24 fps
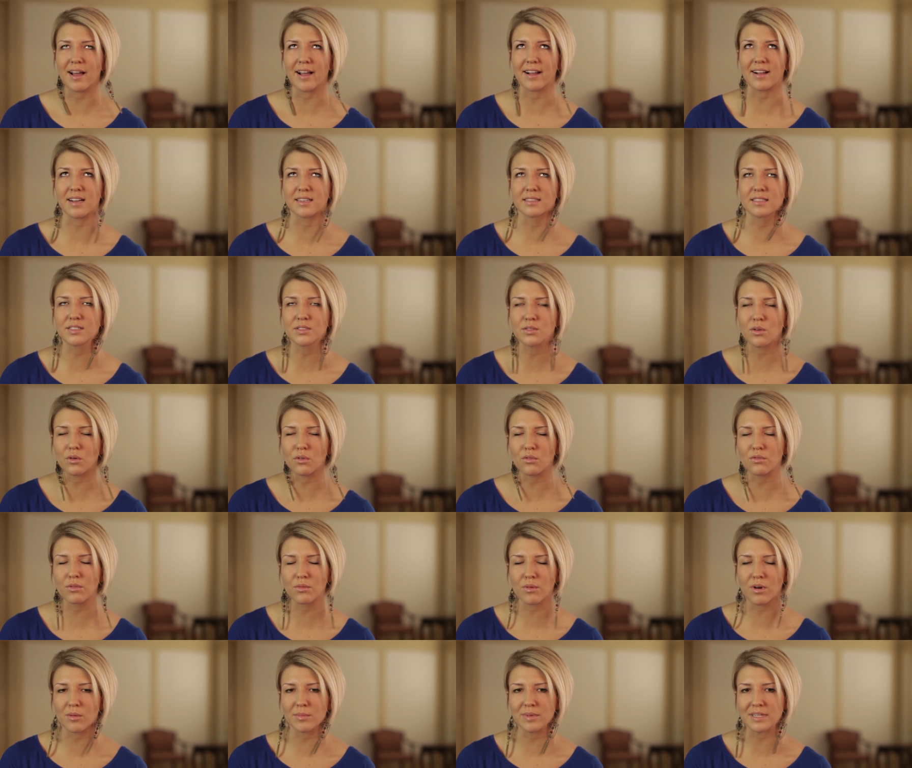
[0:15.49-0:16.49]
I got this
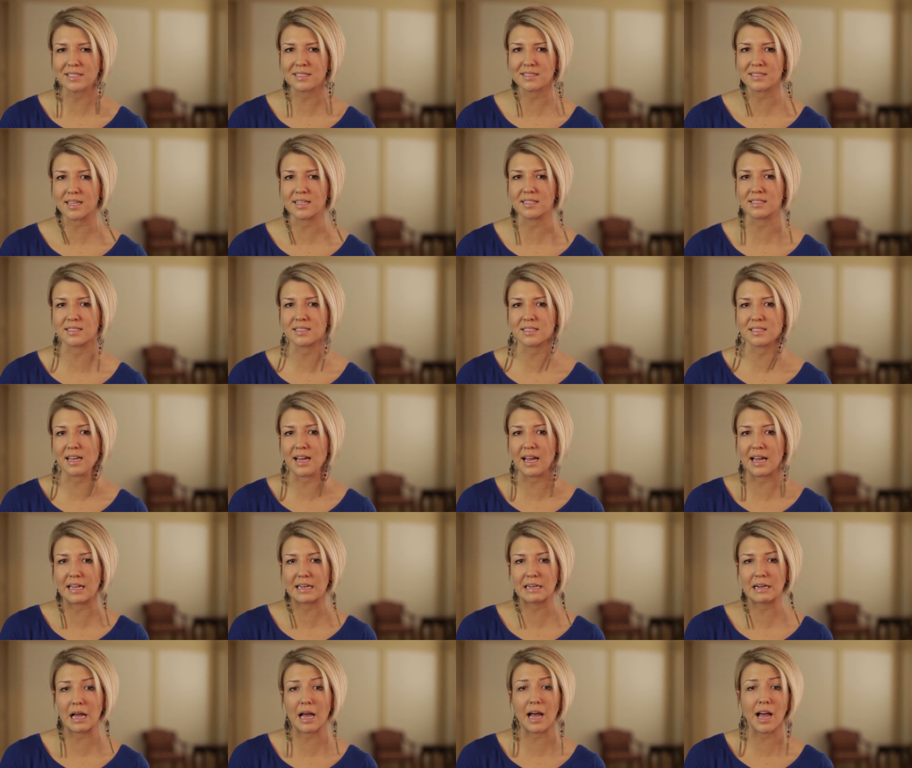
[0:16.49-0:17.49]
overwhelming sense
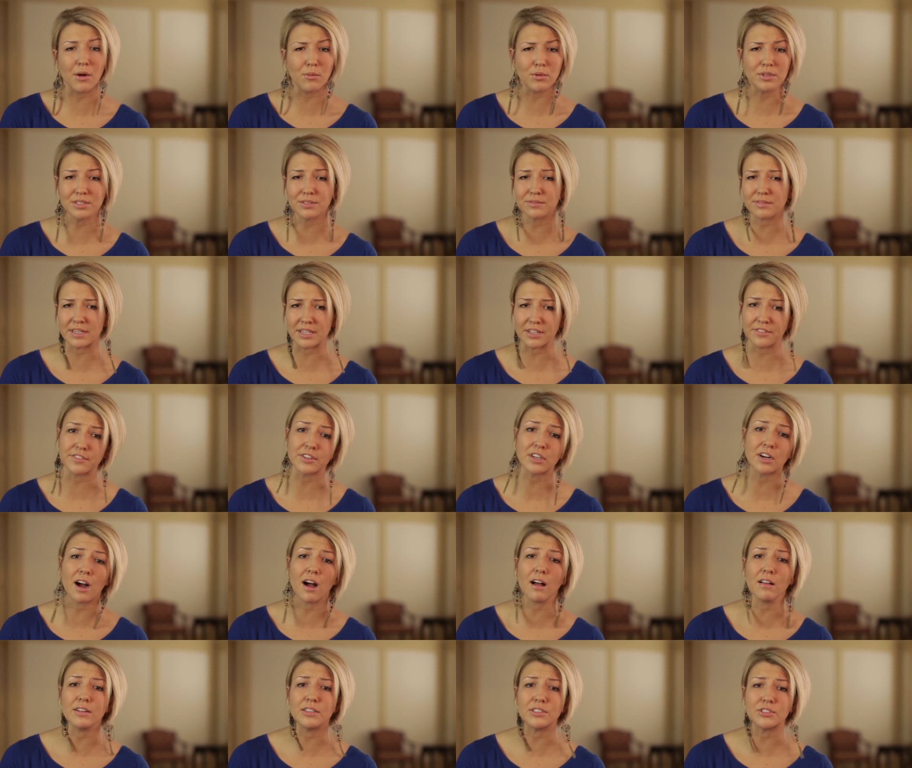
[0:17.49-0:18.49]
that I wasn't ready for
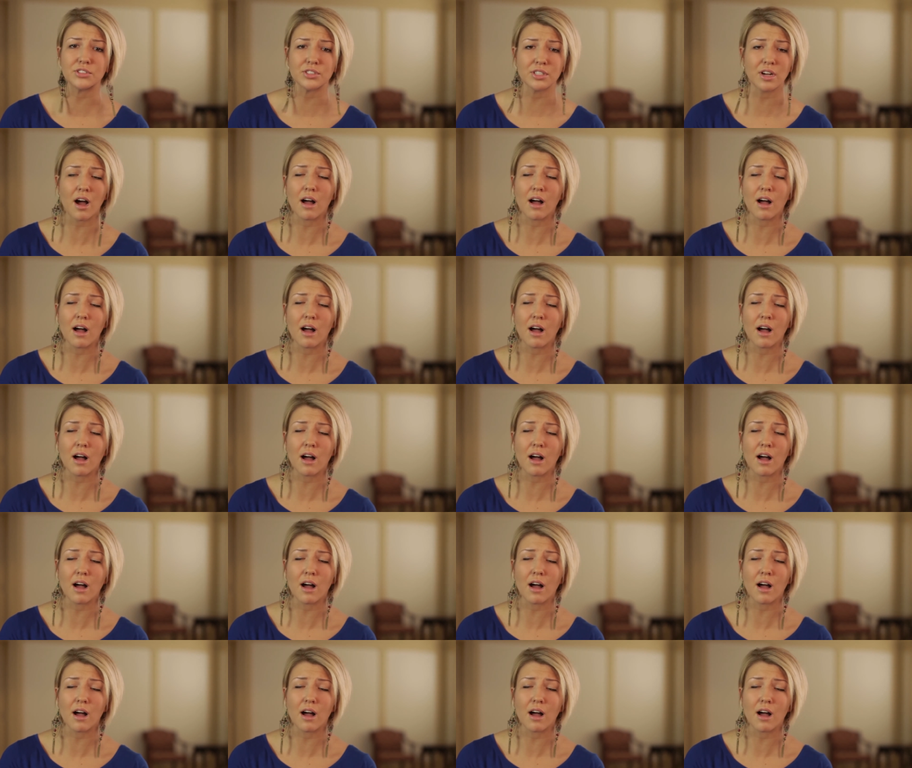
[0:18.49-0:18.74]
college.